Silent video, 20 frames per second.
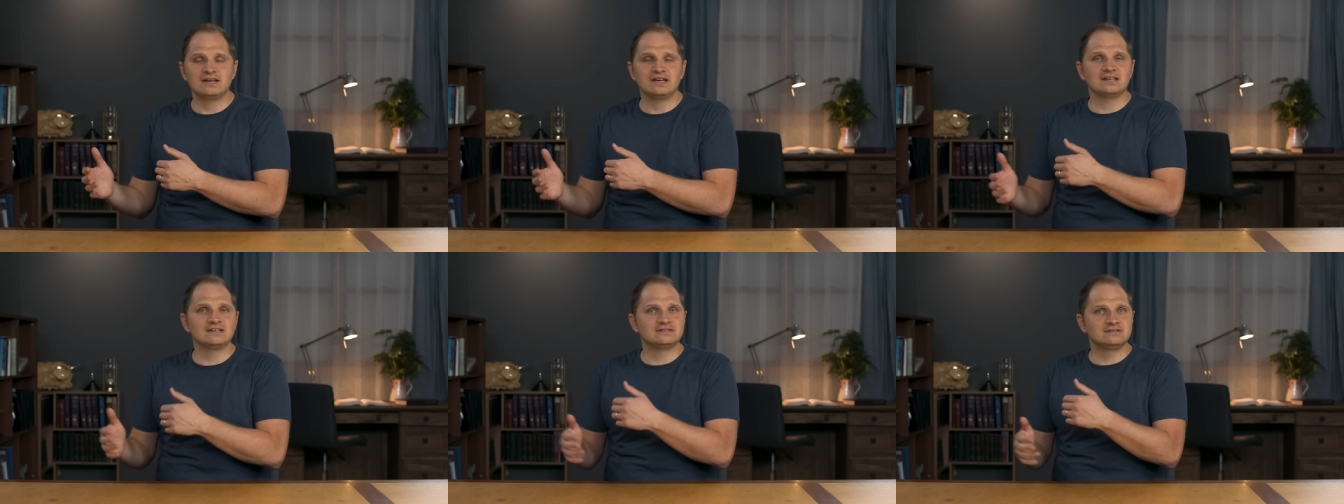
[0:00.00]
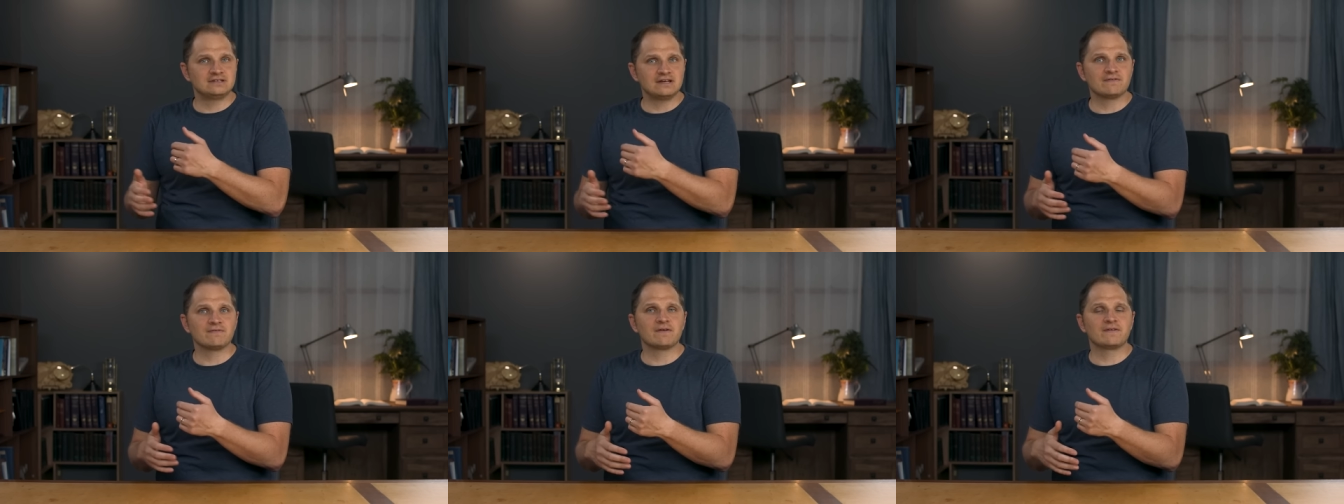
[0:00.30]

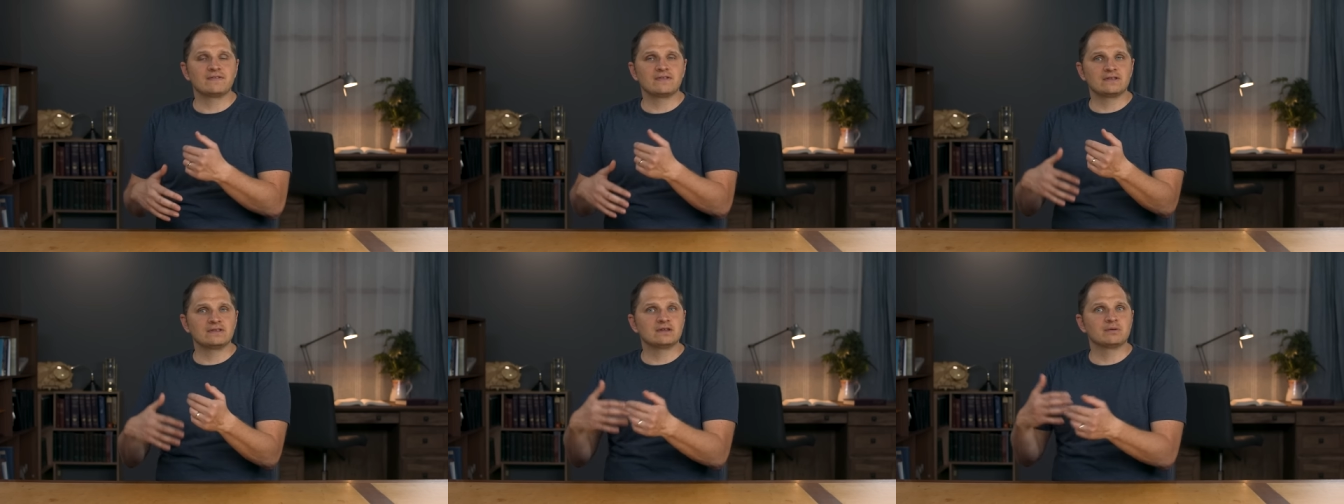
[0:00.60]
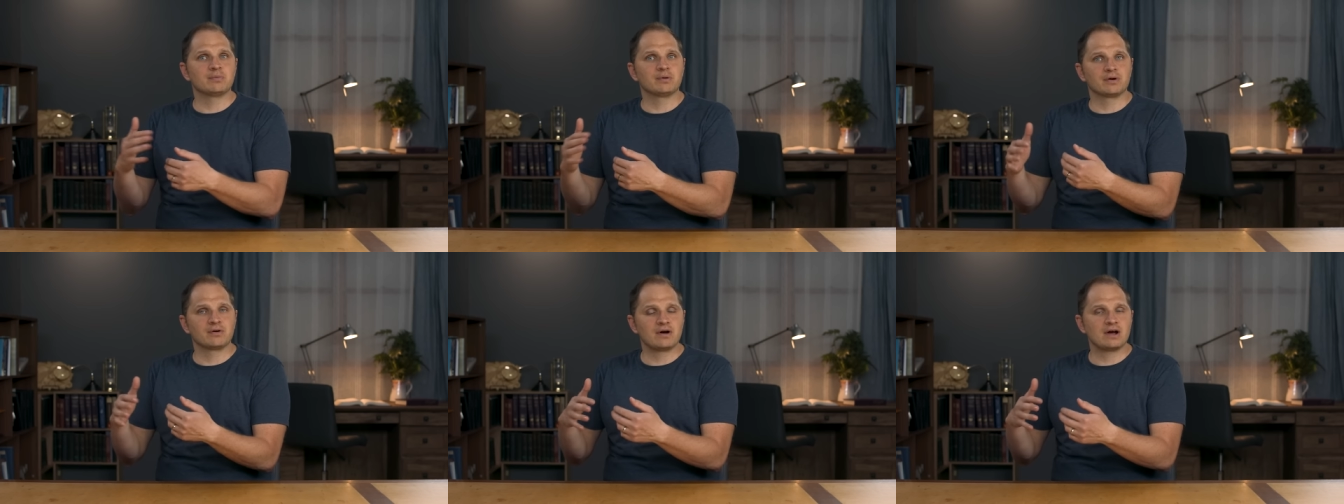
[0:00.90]
is different than
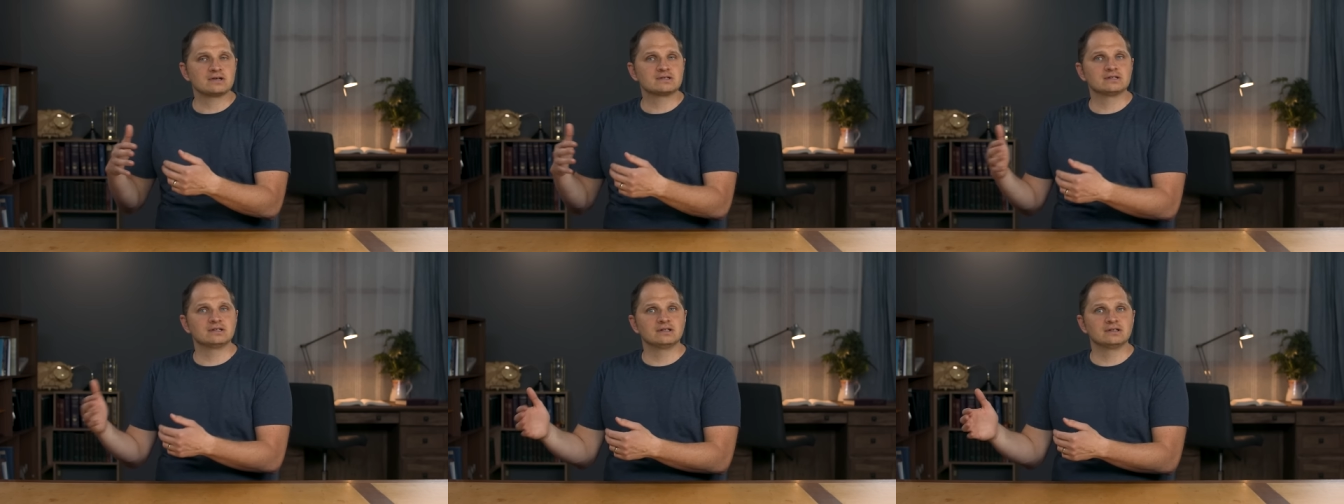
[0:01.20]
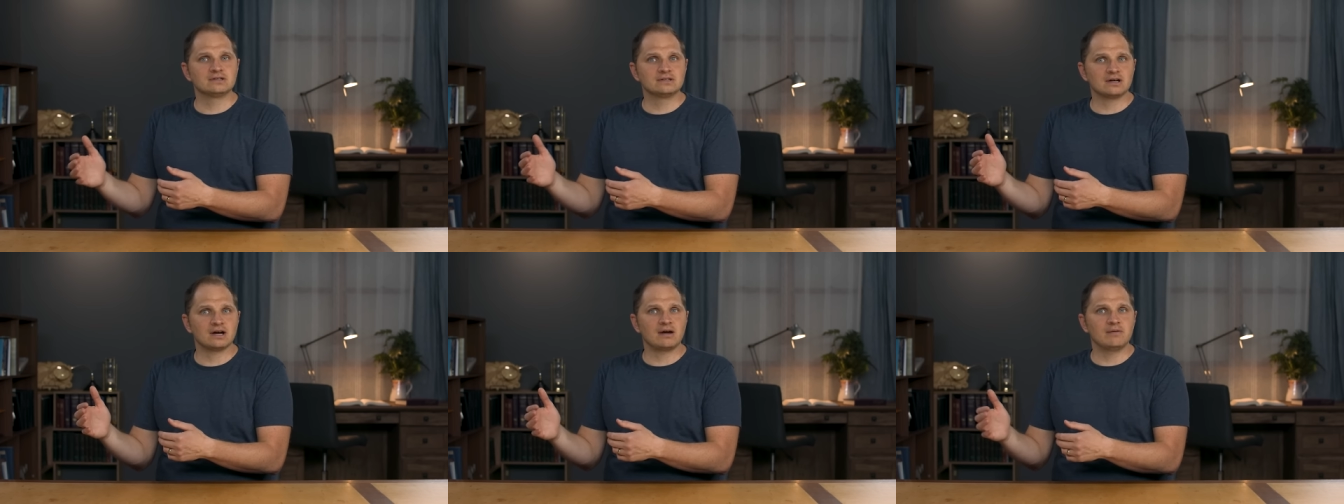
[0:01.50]
the progression
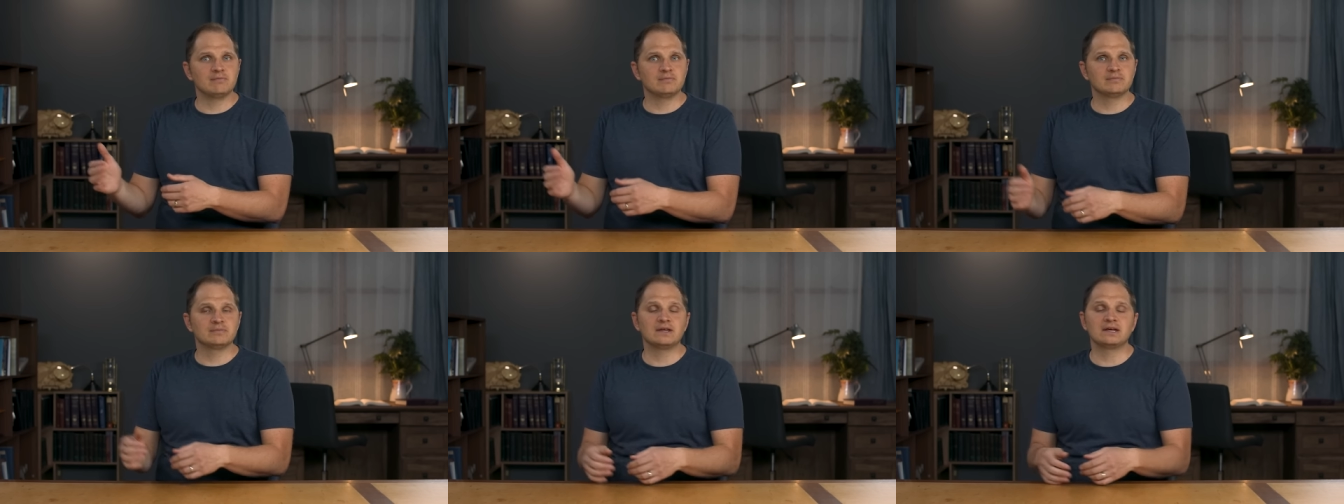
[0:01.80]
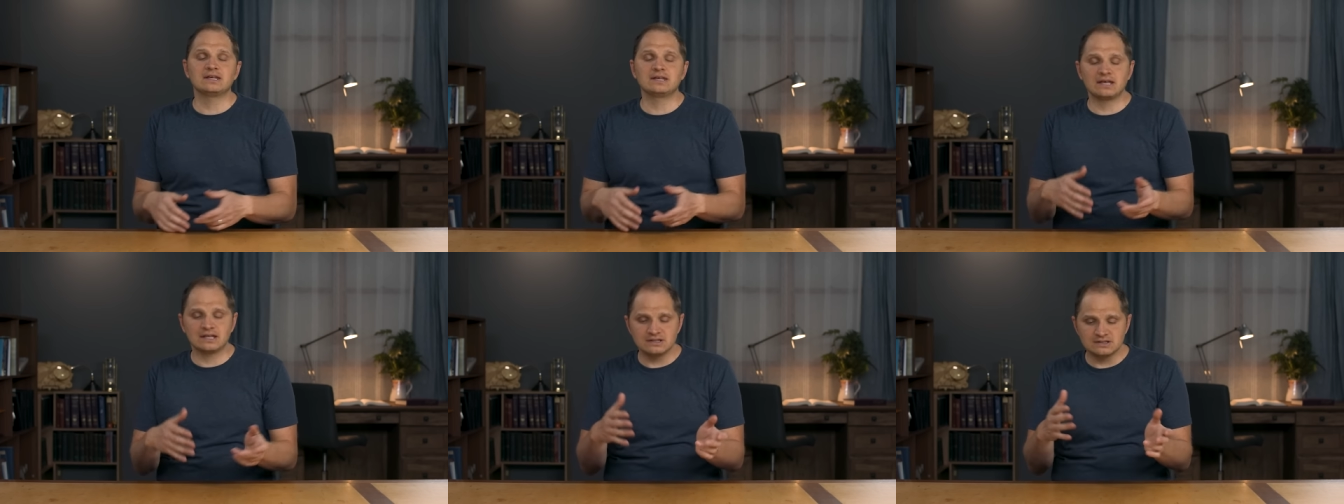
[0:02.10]
in time.
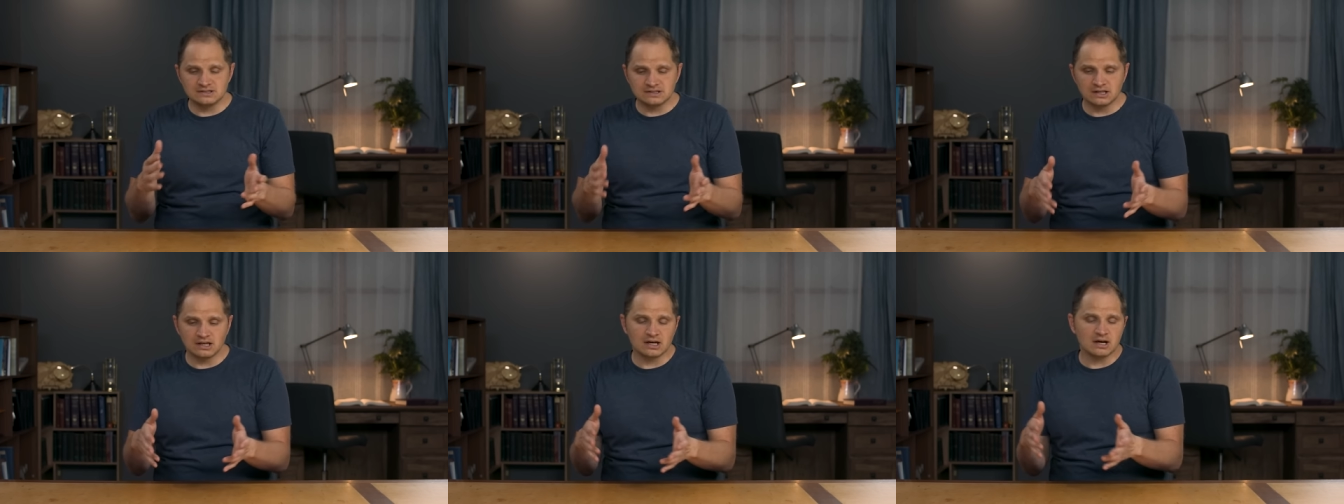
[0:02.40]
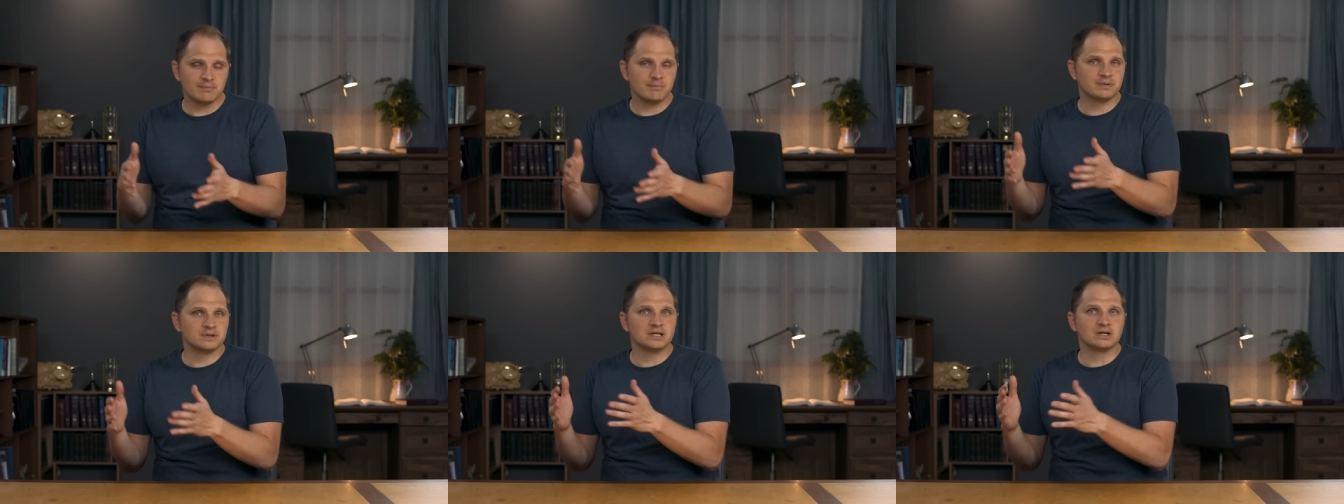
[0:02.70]
They can
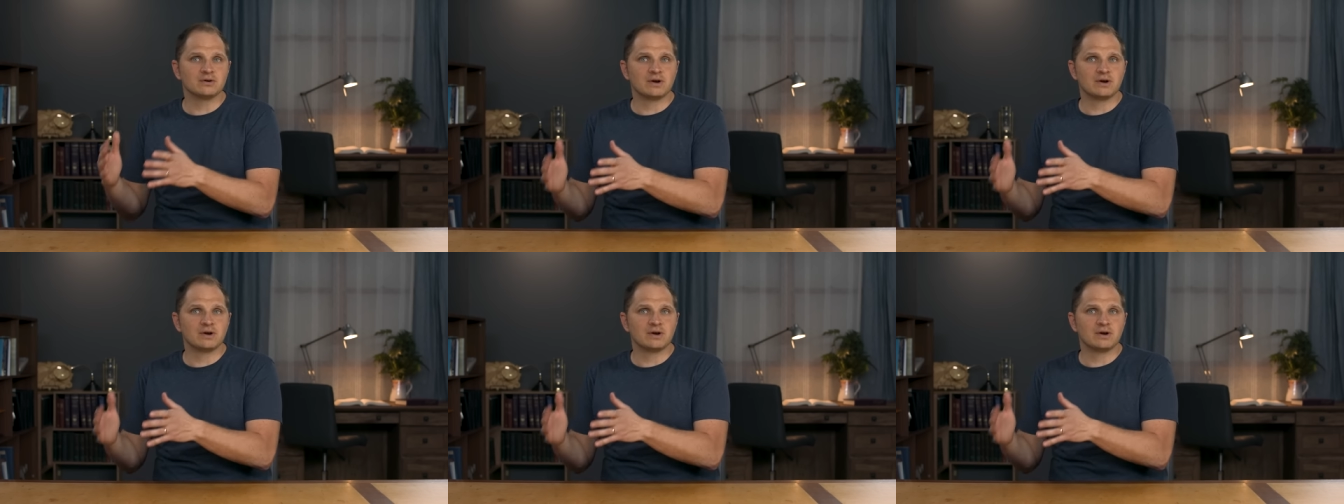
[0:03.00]
sync up, but